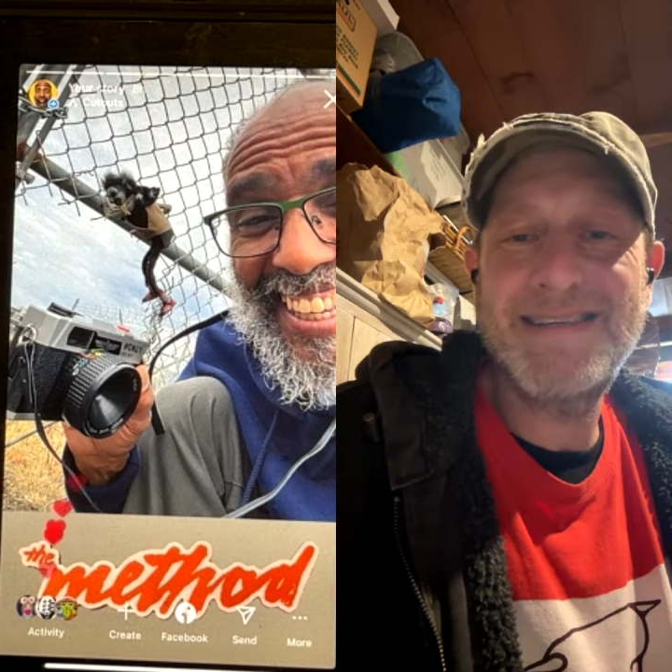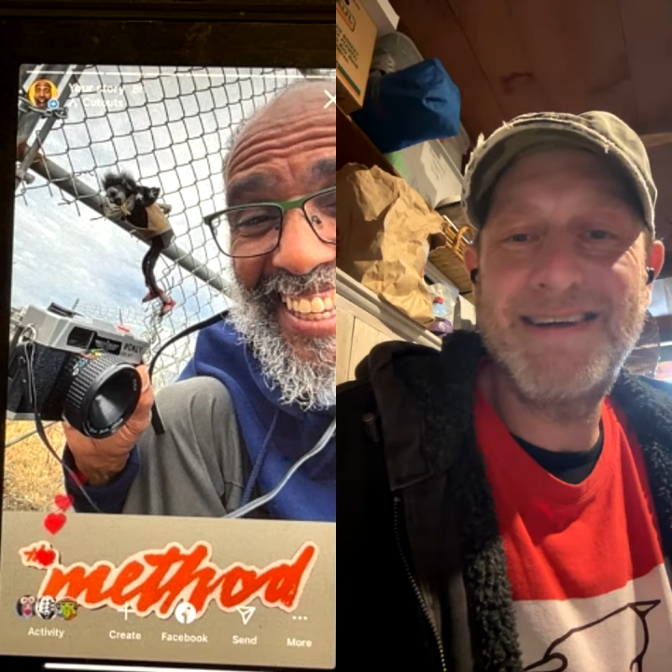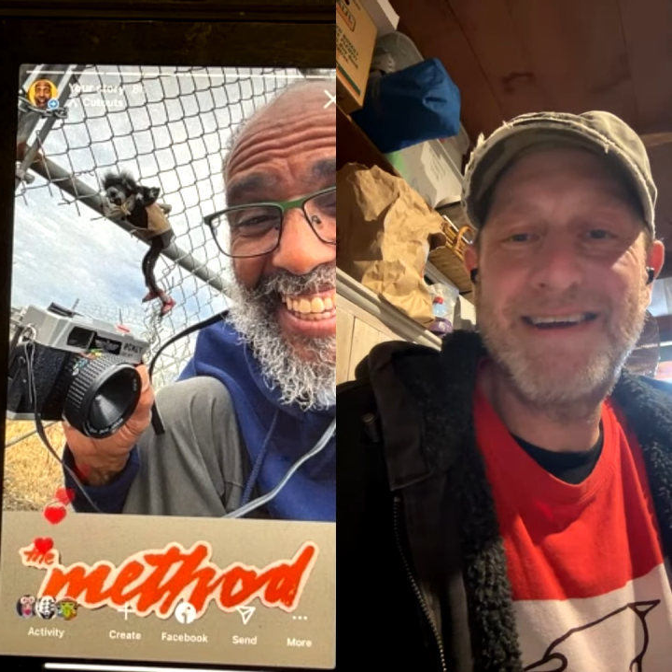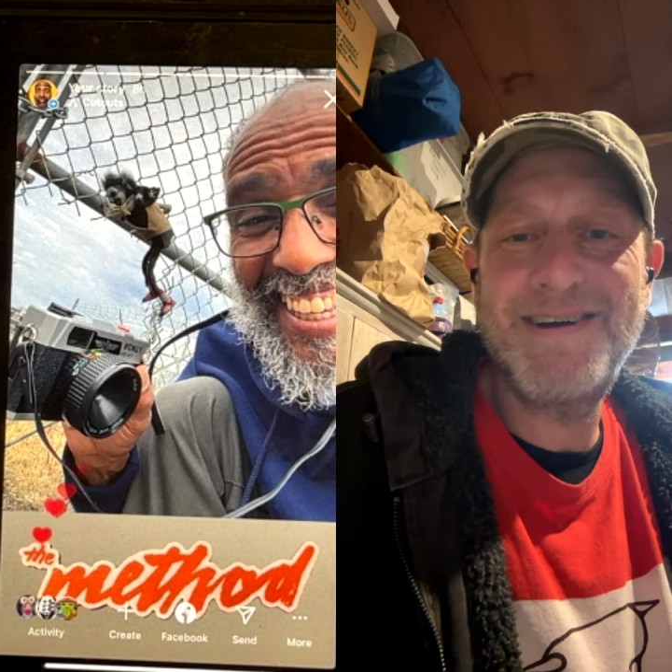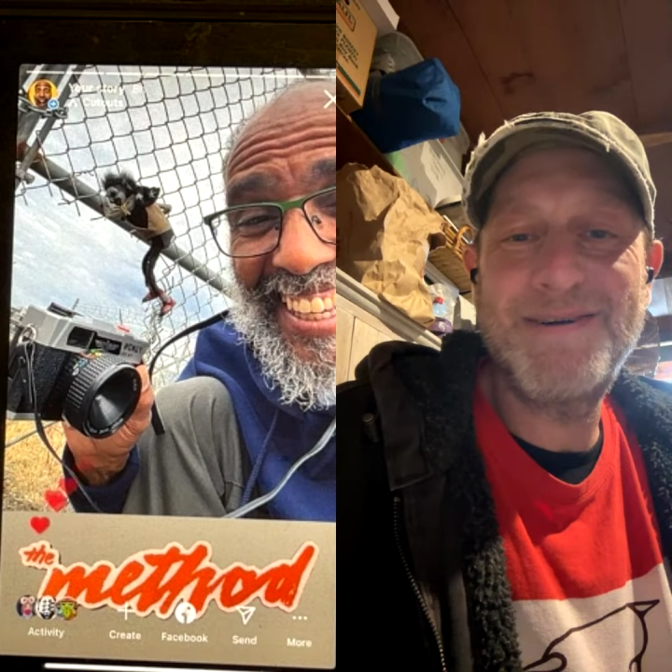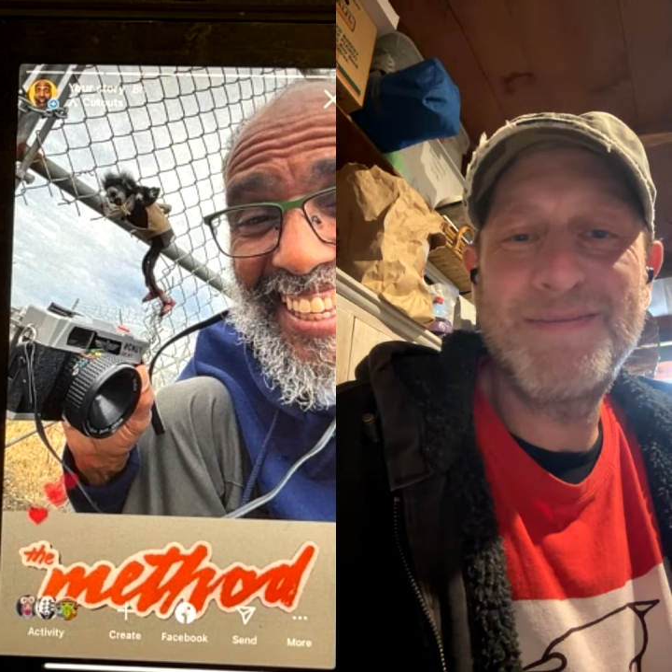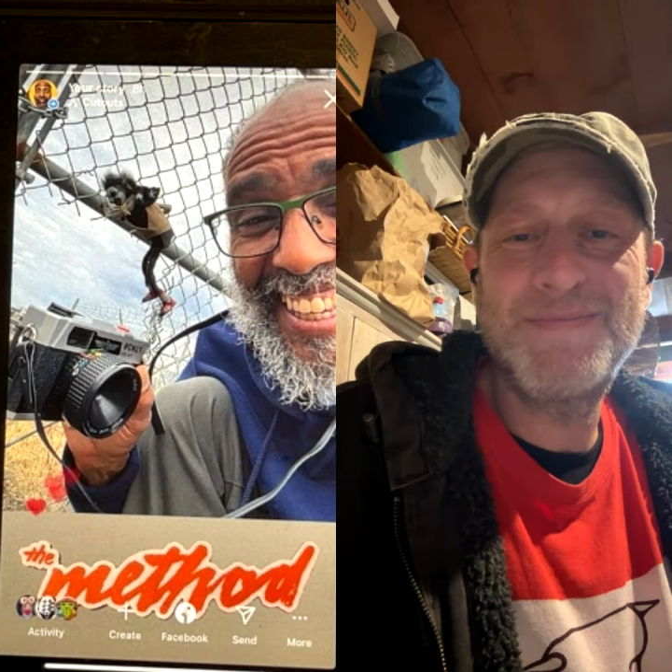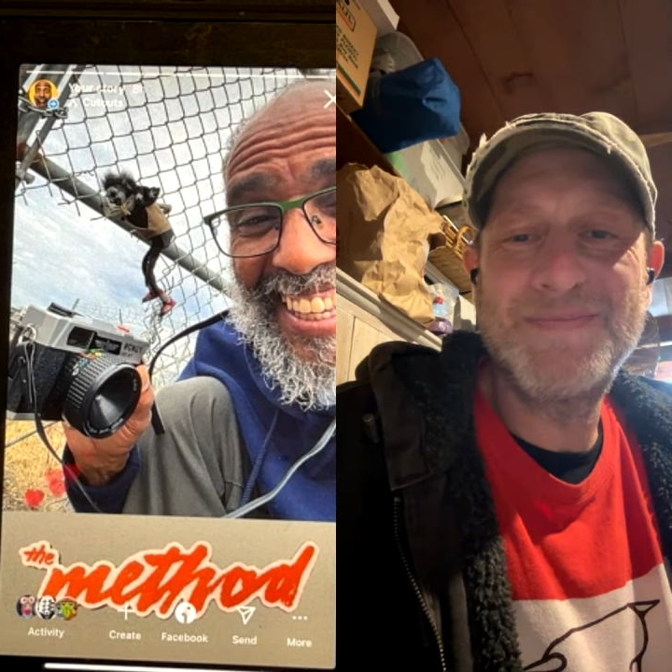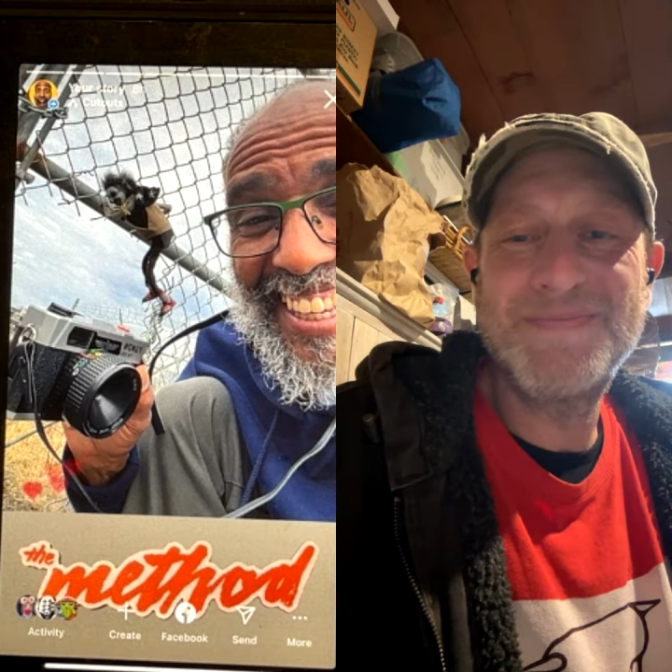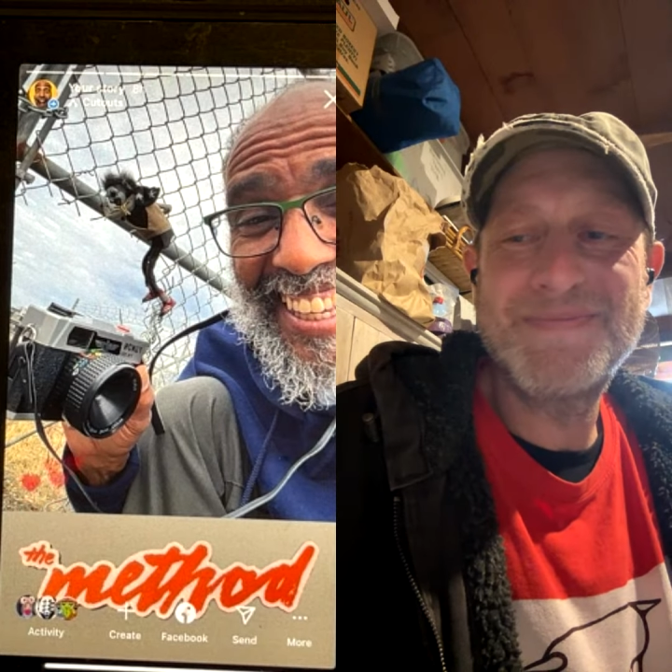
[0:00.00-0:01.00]
you know.
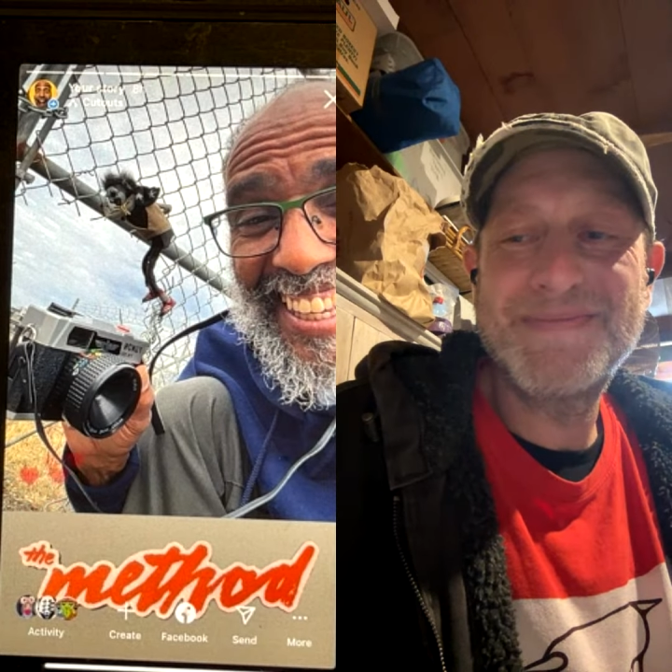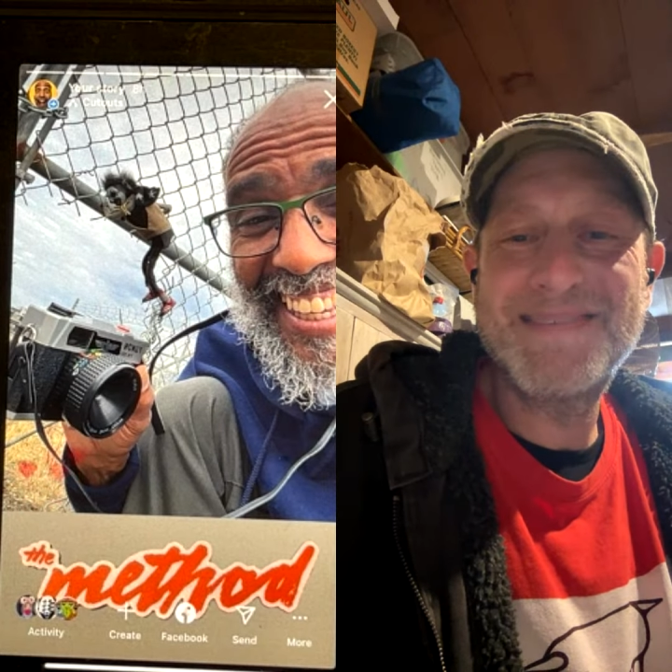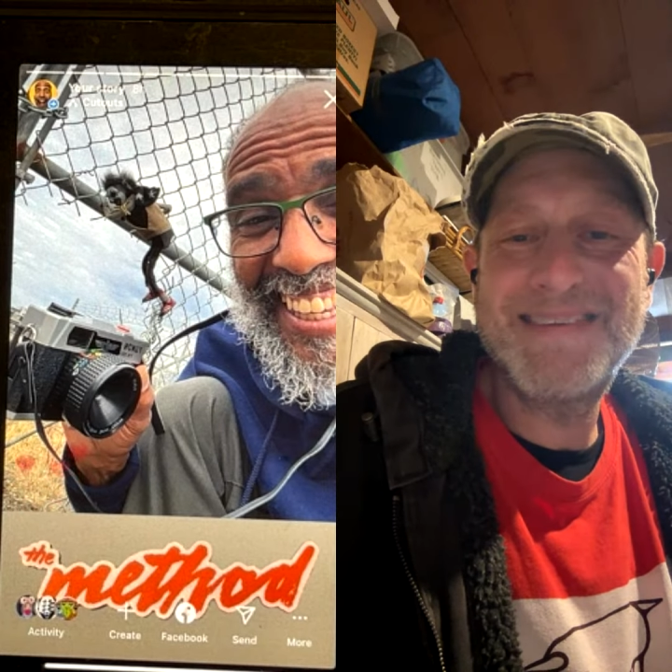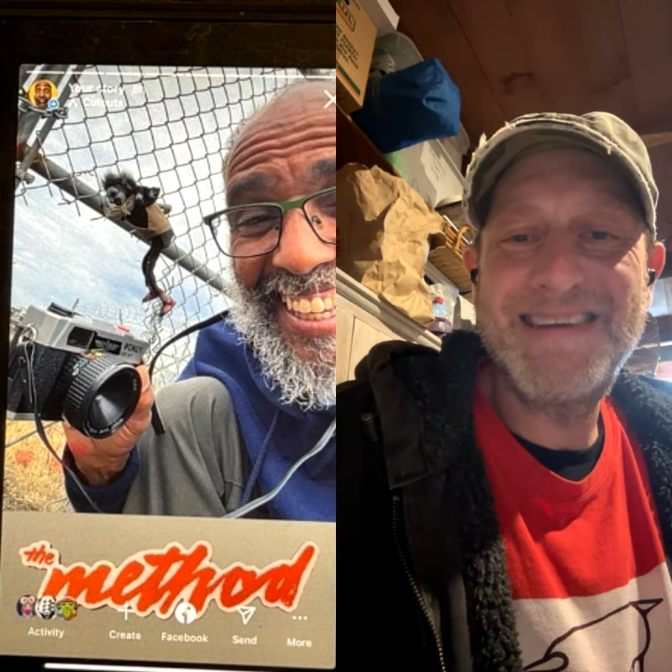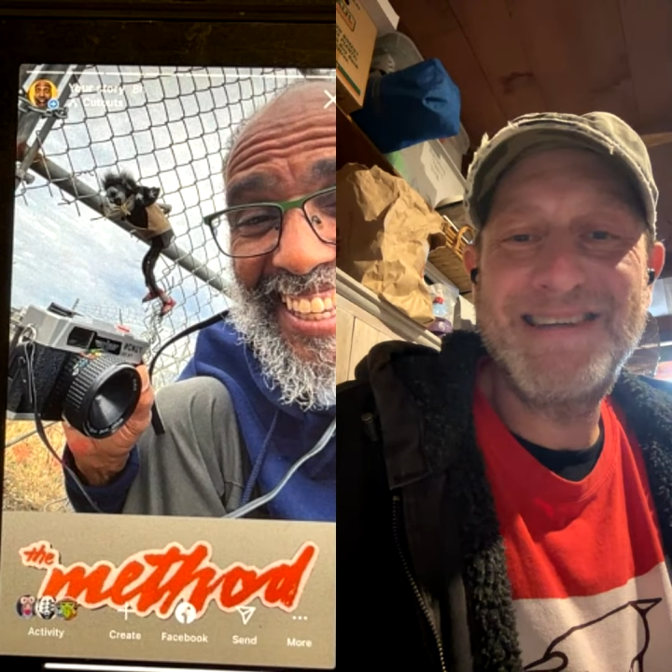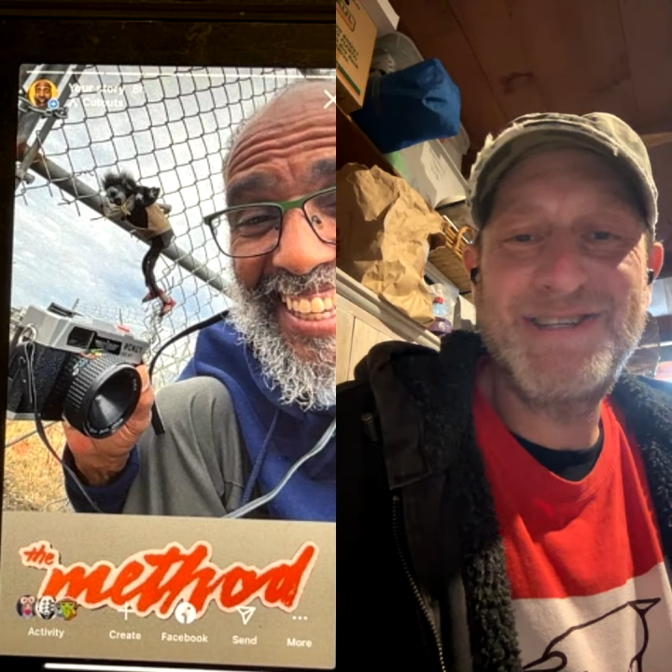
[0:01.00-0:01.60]
to